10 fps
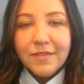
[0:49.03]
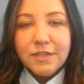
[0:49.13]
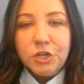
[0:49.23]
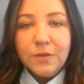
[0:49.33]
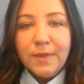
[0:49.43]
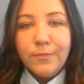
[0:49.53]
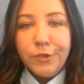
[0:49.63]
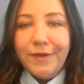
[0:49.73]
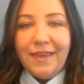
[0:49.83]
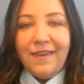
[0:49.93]
The term
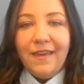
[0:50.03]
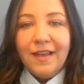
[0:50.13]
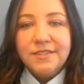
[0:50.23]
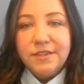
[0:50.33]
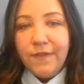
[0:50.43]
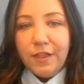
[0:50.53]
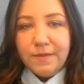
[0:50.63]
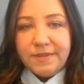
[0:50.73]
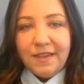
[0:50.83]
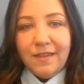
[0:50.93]
employee has
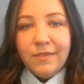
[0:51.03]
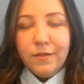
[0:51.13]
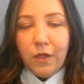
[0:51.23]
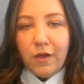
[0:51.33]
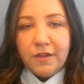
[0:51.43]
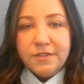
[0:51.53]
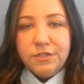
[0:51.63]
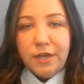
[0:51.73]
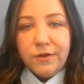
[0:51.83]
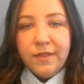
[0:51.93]
developed in the law to
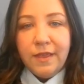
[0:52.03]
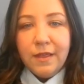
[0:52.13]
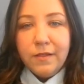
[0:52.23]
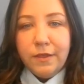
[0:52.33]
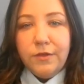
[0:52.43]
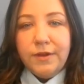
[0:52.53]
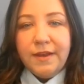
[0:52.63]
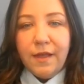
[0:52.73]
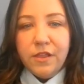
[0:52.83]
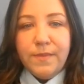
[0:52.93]
generally include
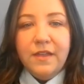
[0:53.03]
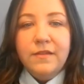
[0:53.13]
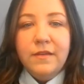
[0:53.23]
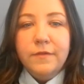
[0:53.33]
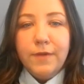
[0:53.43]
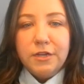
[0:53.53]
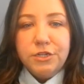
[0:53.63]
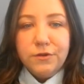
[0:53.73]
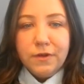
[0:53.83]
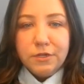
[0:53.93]
an element of
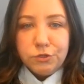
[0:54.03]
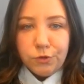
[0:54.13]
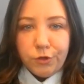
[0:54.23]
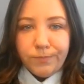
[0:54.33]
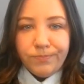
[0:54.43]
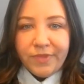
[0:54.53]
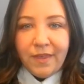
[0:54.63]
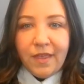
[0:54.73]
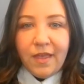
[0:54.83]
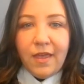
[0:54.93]
direction or control.
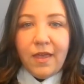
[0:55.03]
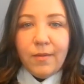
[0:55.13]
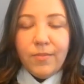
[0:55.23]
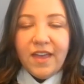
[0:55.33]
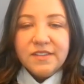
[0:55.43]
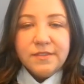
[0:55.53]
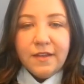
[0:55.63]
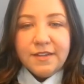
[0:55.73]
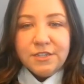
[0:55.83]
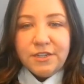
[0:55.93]
Black's
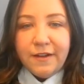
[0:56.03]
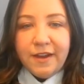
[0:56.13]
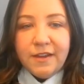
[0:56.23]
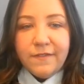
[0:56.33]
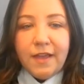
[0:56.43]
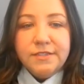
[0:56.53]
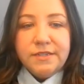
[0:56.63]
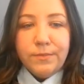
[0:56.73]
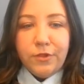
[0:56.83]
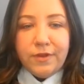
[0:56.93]
Law Dictionary defines
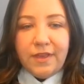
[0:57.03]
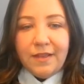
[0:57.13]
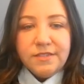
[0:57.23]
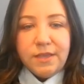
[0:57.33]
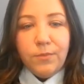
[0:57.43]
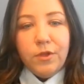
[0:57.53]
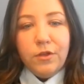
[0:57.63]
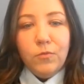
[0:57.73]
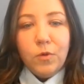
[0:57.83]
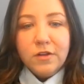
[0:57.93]
an employee as someone
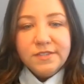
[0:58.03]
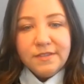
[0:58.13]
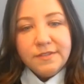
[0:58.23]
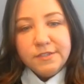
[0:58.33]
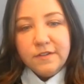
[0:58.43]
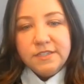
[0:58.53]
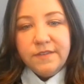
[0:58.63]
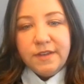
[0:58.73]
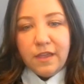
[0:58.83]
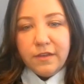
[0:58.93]
who works in the service
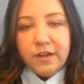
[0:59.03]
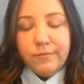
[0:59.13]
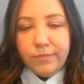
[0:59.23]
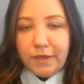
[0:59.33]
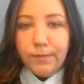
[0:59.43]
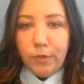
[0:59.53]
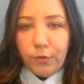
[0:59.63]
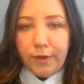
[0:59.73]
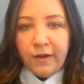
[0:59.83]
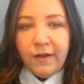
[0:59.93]
of another, the
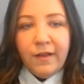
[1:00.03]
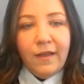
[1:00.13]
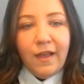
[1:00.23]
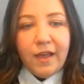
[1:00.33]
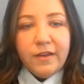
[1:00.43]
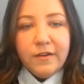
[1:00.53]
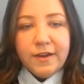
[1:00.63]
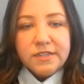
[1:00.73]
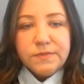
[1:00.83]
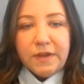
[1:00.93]
employer, under an
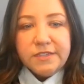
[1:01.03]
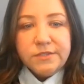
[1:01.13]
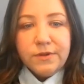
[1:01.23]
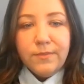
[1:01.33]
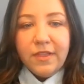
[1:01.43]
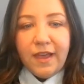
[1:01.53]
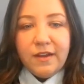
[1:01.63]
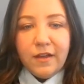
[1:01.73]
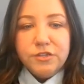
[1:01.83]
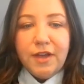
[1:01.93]
express or
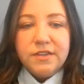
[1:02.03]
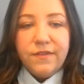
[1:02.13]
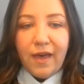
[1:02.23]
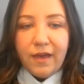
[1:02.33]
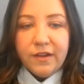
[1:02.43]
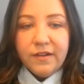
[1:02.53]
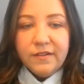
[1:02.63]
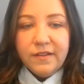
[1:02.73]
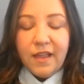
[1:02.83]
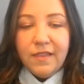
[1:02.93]
implied contract of
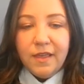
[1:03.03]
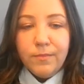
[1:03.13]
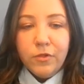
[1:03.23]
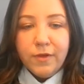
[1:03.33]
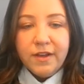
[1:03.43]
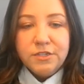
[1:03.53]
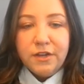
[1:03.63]
hire, and the employer